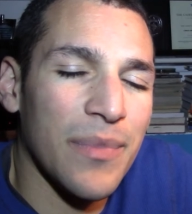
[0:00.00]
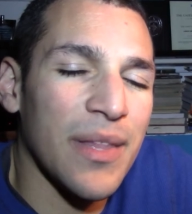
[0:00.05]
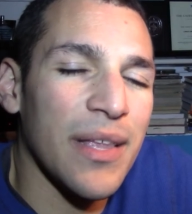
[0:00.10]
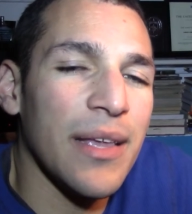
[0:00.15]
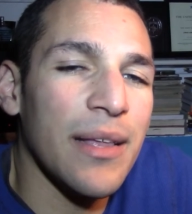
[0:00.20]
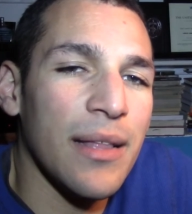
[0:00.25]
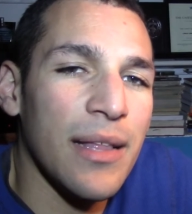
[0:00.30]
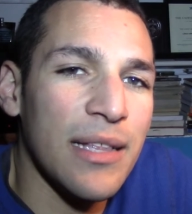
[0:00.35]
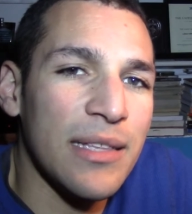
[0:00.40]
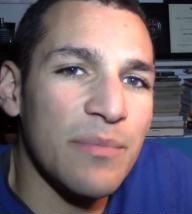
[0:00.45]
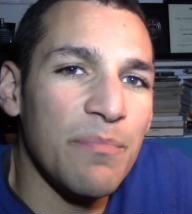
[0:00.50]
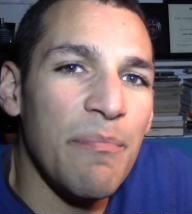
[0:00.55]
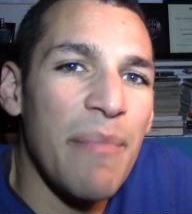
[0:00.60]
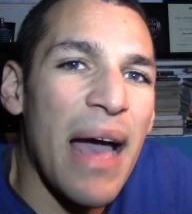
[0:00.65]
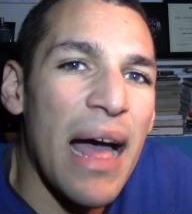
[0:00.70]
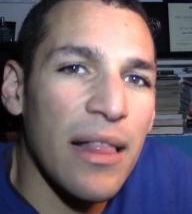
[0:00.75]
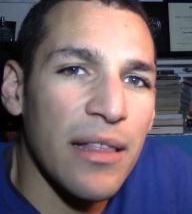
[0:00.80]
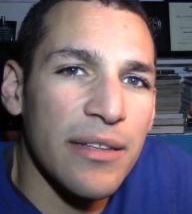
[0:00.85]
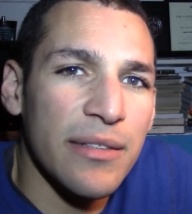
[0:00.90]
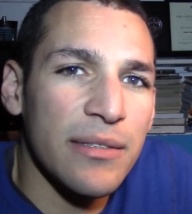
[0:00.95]
it's
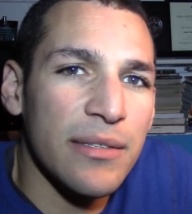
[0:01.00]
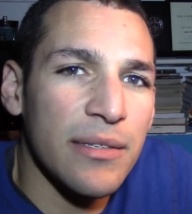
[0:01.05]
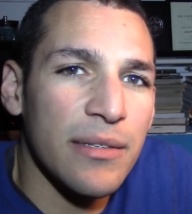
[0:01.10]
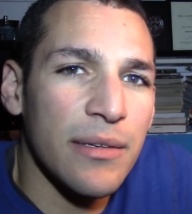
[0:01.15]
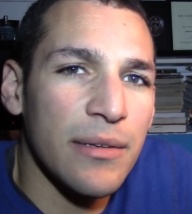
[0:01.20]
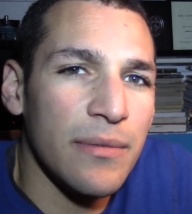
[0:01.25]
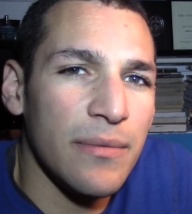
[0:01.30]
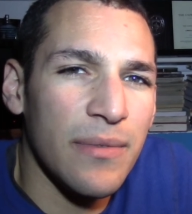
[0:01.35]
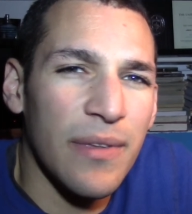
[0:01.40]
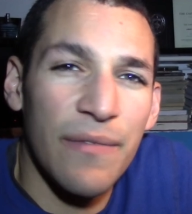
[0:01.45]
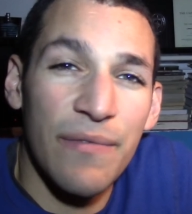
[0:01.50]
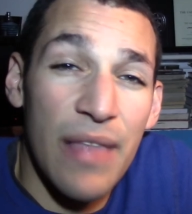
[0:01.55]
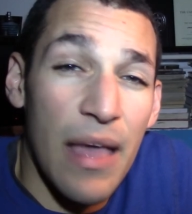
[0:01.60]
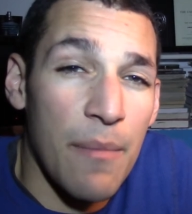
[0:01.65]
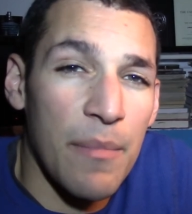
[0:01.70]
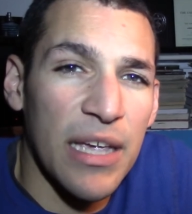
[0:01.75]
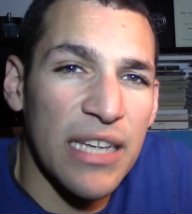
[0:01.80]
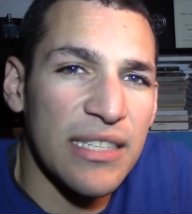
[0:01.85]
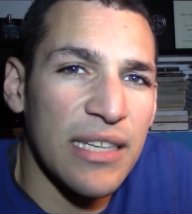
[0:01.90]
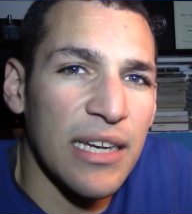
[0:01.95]
balanced, if
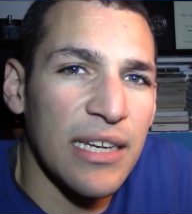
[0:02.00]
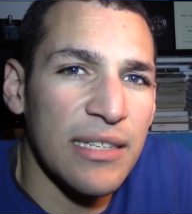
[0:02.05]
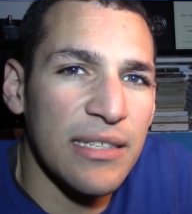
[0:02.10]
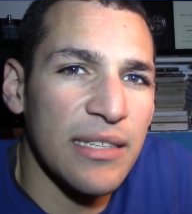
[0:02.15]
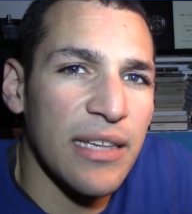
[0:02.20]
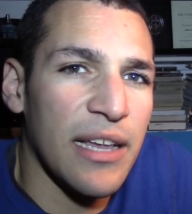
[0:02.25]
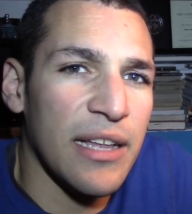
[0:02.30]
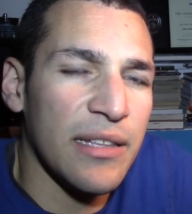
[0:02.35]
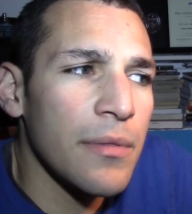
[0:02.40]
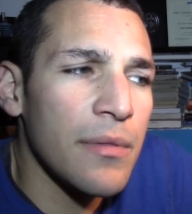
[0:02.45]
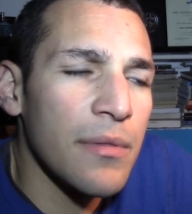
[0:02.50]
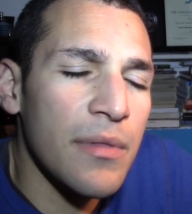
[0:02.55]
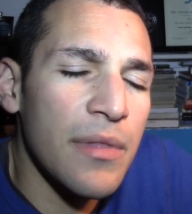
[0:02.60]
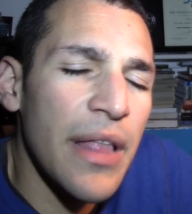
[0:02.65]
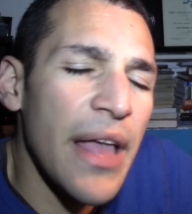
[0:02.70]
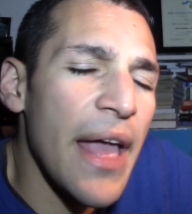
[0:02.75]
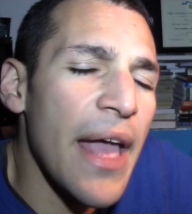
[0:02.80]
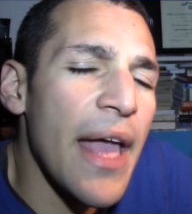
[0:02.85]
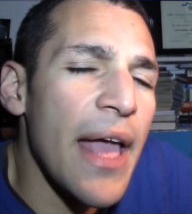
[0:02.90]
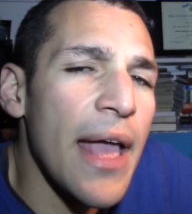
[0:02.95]
that makes any sense.
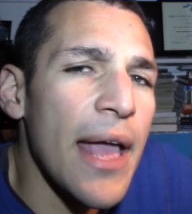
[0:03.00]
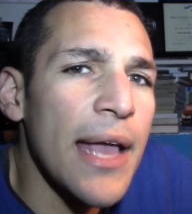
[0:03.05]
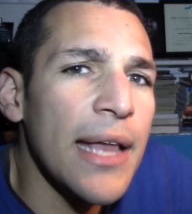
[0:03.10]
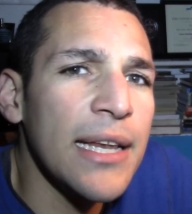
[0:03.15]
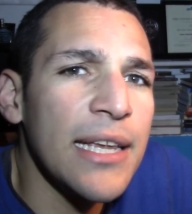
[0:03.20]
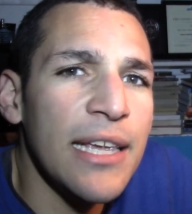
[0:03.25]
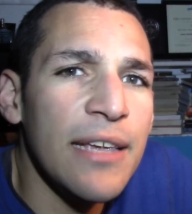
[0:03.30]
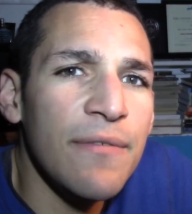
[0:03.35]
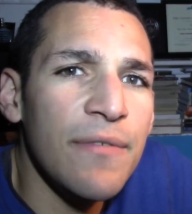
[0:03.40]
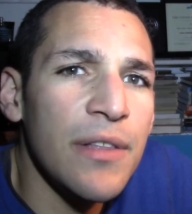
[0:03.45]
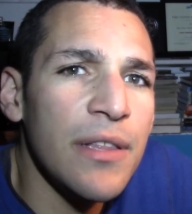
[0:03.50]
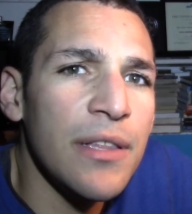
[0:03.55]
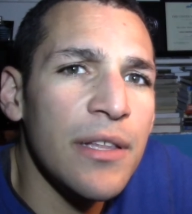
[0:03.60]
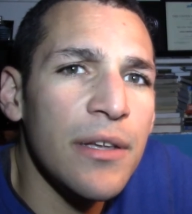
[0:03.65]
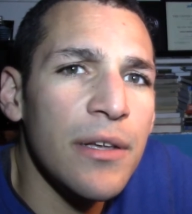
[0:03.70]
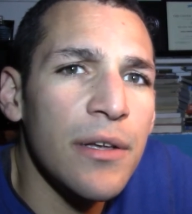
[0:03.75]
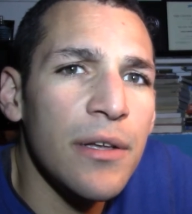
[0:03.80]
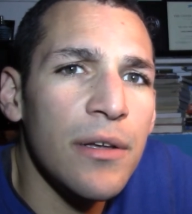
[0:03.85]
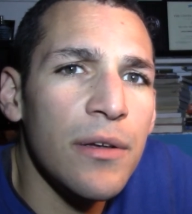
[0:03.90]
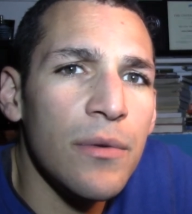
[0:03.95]
Then even
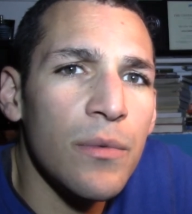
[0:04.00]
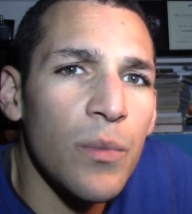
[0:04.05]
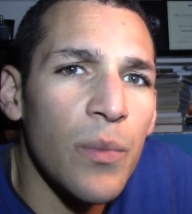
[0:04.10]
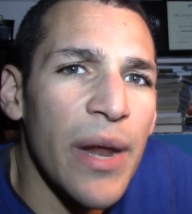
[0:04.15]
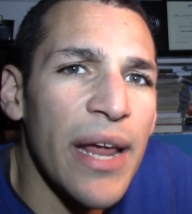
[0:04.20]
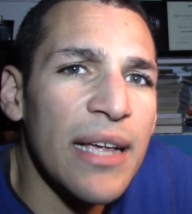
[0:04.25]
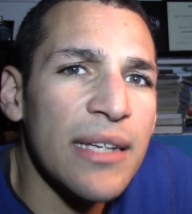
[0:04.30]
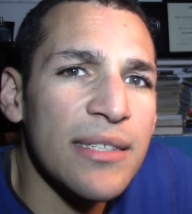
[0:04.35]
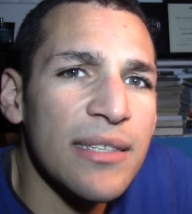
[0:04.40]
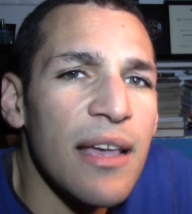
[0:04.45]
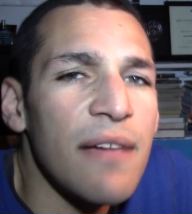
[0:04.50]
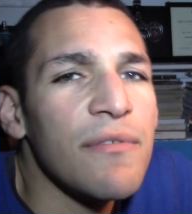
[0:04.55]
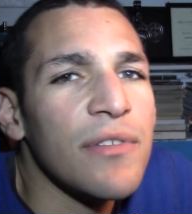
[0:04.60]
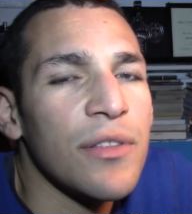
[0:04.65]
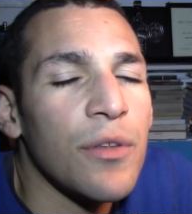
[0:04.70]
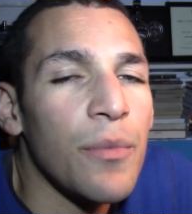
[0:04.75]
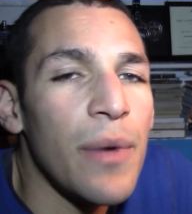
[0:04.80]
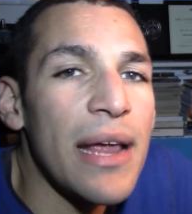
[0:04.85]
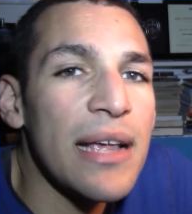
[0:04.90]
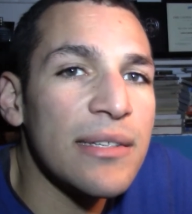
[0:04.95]
the rank 7.
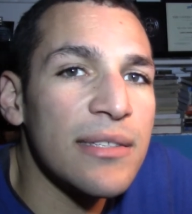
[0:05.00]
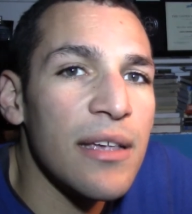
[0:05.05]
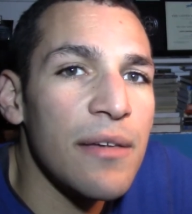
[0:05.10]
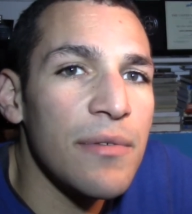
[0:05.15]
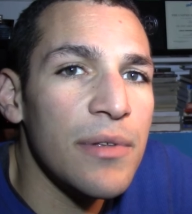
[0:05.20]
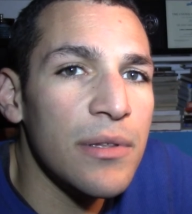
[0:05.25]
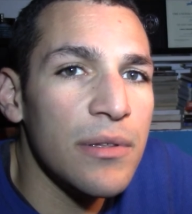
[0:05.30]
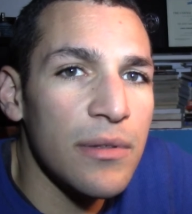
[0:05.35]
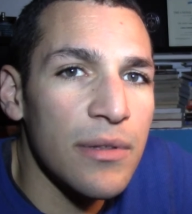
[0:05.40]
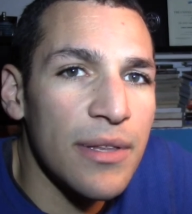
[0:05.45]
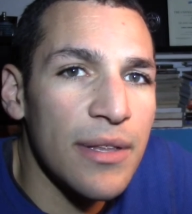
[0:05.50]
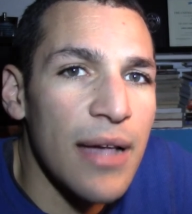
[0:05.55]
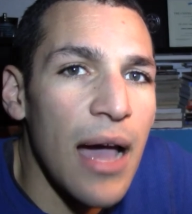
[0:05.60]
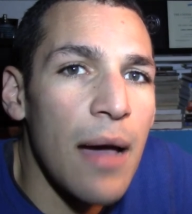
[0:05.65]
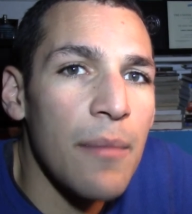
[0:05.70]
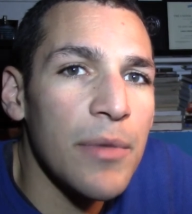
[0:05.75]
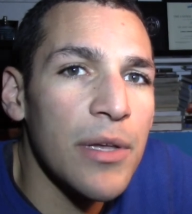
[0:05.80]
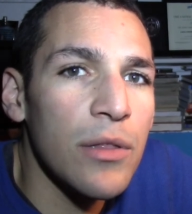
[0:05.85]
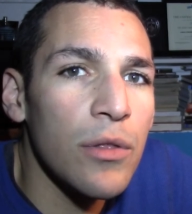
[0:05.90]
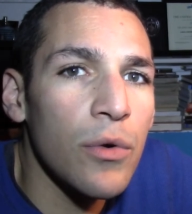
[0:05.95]
The rank 7
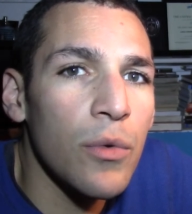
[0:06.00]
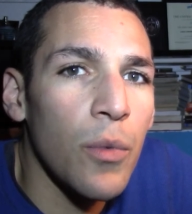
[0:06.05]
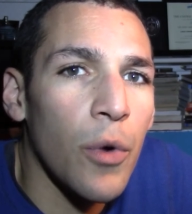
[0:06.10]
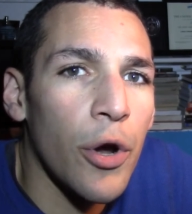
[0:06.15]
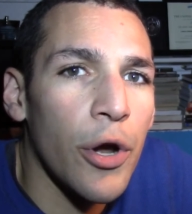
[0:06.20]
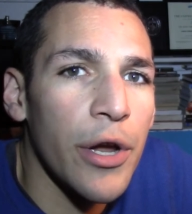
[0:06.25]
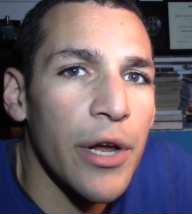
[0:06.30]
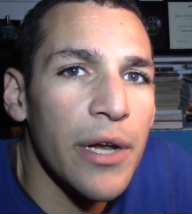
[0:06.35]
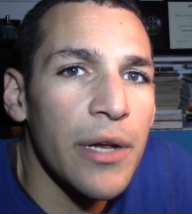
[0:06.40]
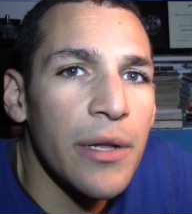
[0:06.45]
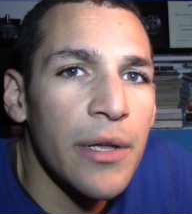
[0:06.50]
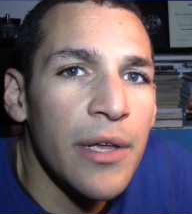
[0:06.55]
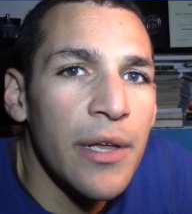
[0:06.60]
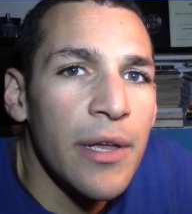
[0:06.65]
got me a little worried.